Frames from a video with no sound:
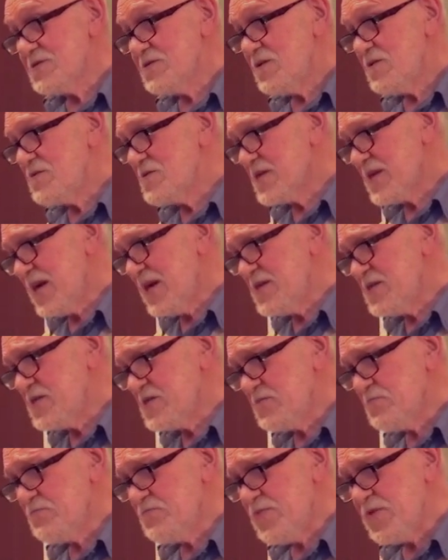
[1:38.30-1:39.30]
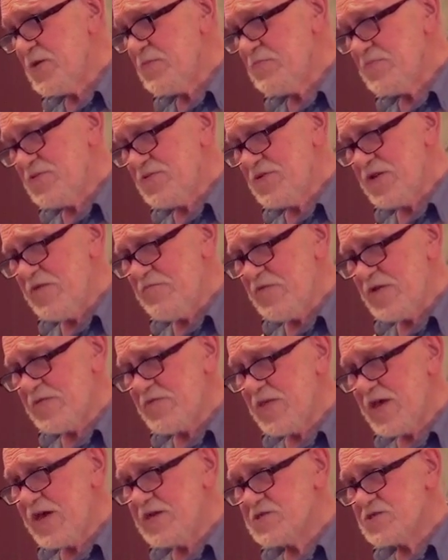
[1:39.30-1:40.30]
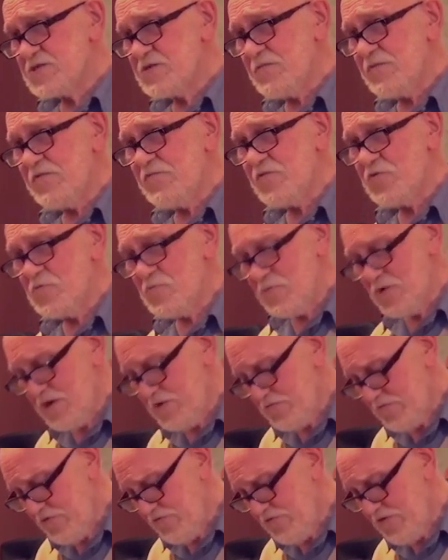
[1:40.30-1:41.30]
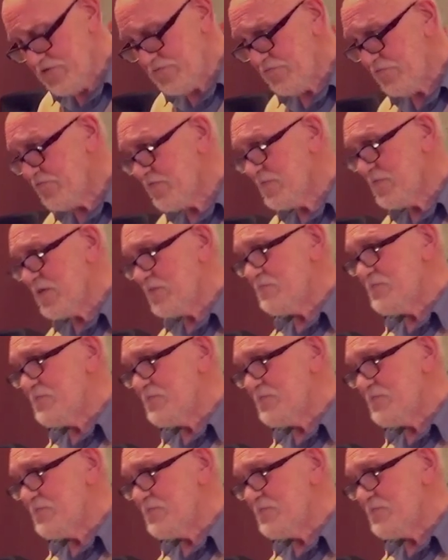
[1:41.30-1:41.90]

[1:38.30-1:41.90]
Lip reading: All kinds of people living there, some of whom were on the run from the